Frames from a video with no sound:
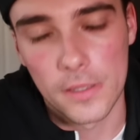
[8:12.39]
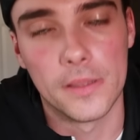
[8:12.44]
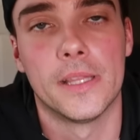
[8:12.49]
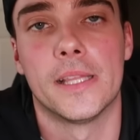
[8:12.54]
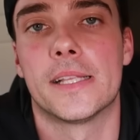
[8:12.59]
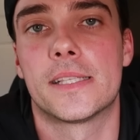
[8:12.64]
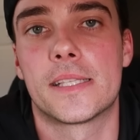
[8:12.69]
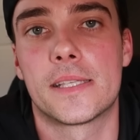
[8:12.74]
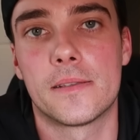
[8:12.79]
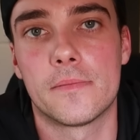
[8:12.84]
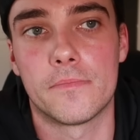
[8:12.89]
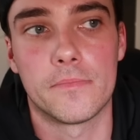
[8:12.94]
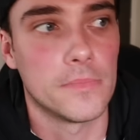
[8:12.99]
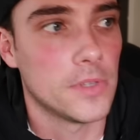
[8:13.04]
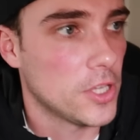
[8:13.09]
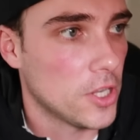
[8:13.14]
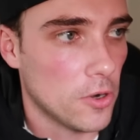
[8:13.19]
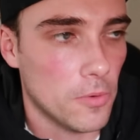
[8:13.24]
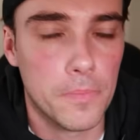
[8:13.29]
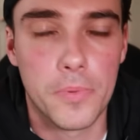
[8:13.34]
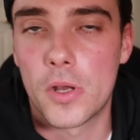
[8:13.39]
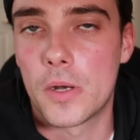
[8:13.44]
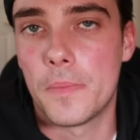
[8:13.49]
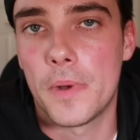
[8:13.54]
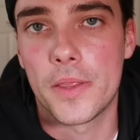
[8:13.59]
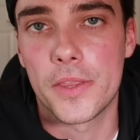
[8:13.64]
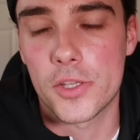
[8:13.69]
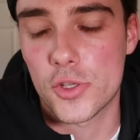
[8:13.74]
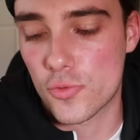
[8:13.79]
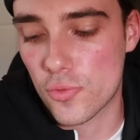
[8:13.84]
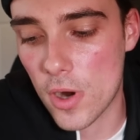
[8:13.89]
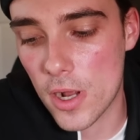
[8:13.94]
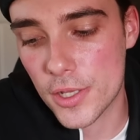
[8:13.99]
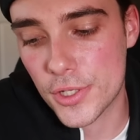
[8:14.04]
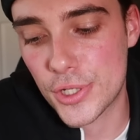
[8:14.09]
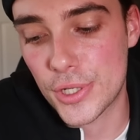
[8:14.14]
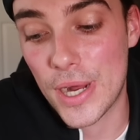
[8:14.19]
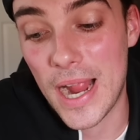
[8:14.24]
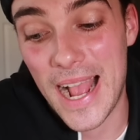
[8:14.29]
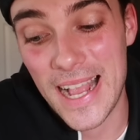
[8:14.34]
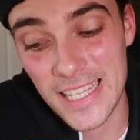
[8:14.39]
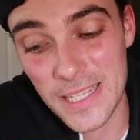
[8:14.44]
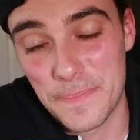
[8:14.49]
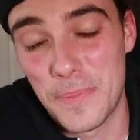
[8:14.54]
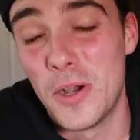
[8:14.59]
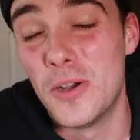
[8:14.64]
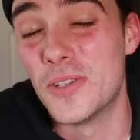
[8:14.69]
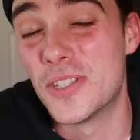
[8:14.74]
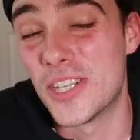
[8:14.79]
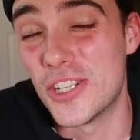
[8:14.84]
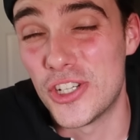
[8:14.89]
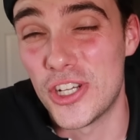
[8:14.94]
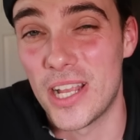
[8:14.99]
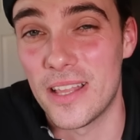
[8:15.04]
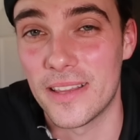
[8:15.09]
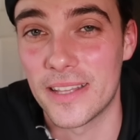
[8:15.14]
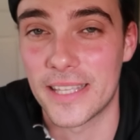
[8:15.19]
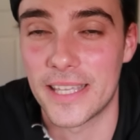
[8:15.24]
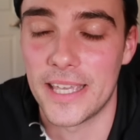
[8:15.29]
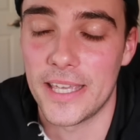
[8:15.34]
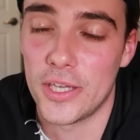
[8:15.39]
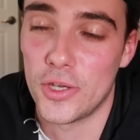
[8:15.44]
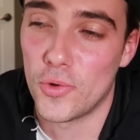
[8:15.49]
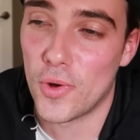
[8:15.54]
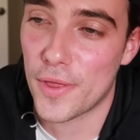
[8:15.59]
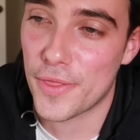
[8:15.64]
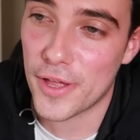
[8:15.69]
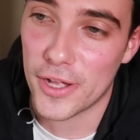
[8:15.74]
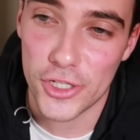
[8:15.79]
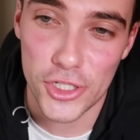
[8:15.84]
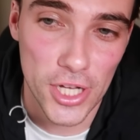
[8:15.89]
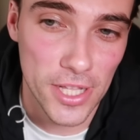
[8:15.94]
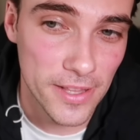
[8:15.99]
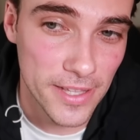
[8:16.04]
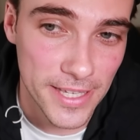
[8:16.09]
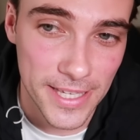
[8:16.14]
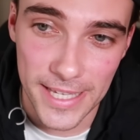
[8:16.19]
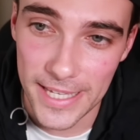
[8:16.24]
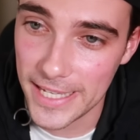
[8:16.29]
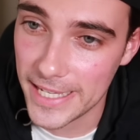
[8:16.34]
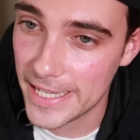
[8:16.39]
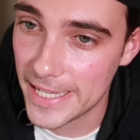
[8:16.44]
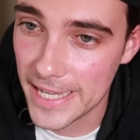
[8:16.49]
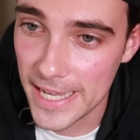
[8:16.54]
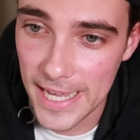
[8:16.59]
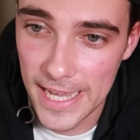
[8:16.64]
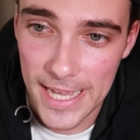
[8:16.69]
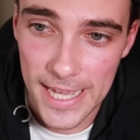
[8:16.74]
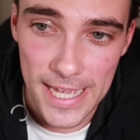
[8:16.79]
Let's, you know, put him on this roster as opposed to Jalen Key, who I thought Jalen Key,